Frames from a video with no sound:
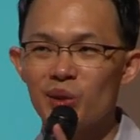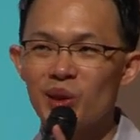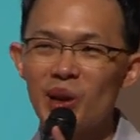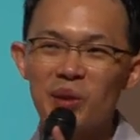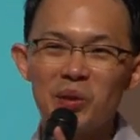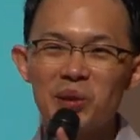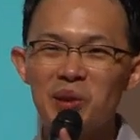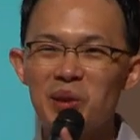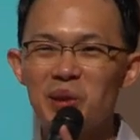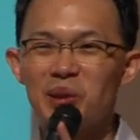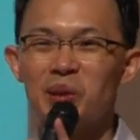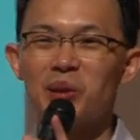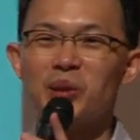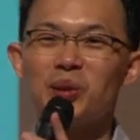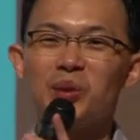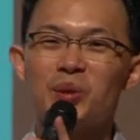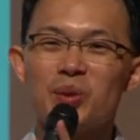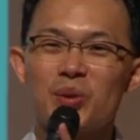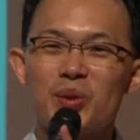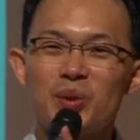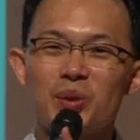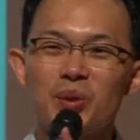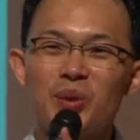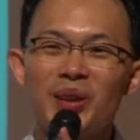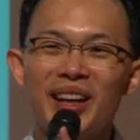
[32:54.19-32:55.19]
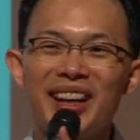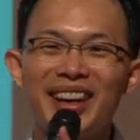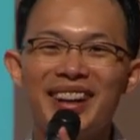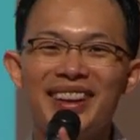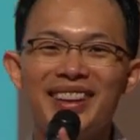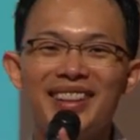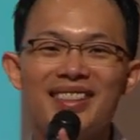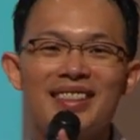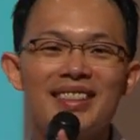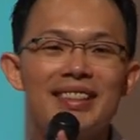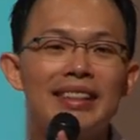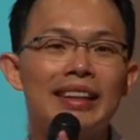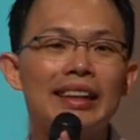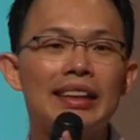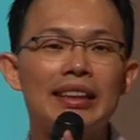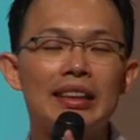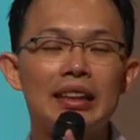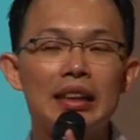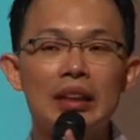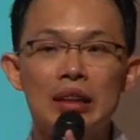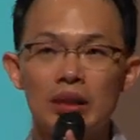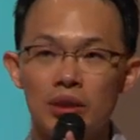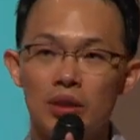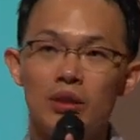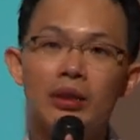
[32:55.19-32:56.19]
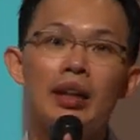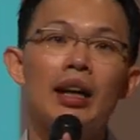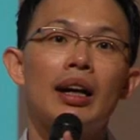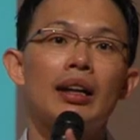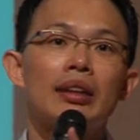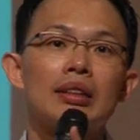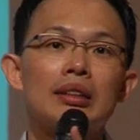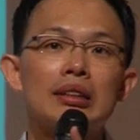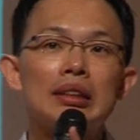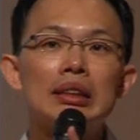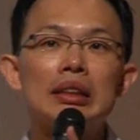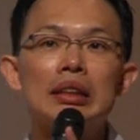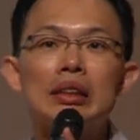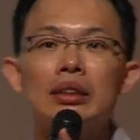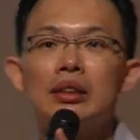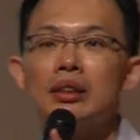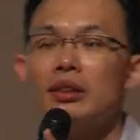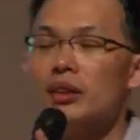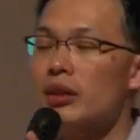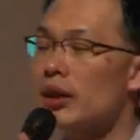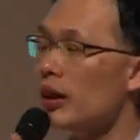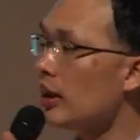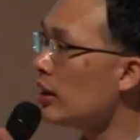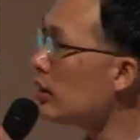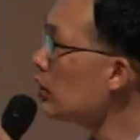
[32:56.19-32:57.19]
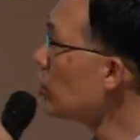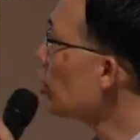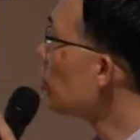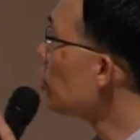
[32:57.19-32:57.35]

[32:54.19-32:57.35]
I want to go to school A instead. You can't, okay?